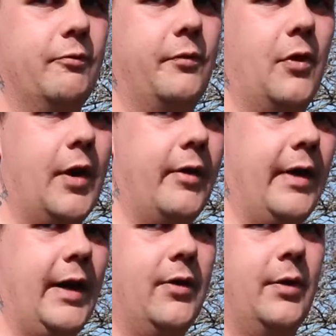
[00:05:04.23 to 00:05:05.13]
fly
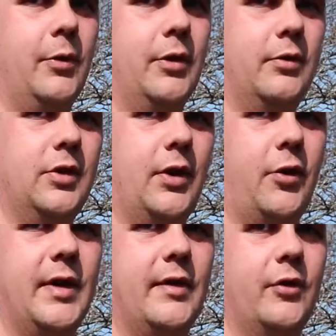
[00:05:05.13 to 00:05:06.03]
around, you
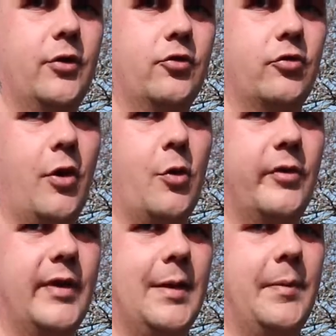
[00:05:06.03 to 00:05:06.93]
don't need to control
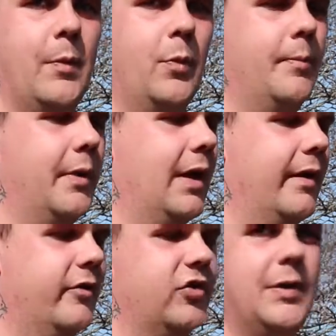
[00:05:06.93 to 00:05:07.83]
to keep it in one
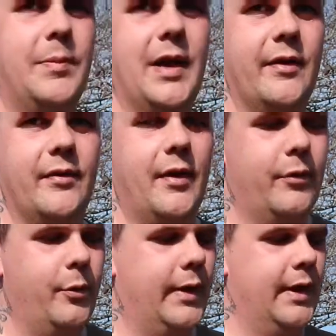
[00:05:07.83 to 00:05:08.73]
place. GPS does
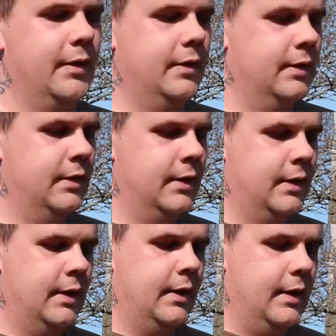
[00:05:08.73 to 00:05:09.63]
all that.
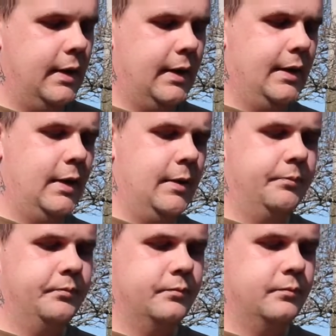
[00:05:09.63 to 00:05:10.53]

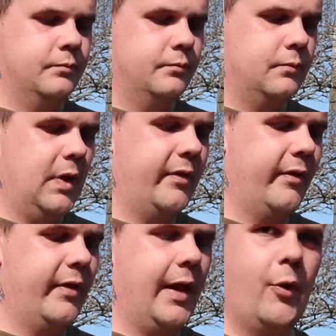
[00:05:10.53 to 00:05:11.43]
And as I
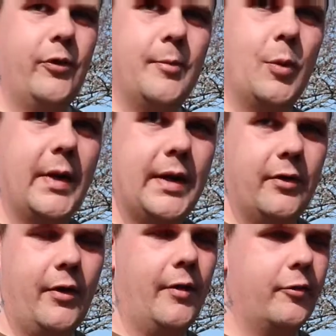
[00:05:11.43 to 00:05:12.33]
say, I was on my way,
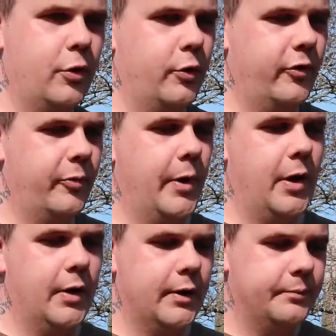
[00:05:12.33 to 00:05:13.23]
because after I got the Spark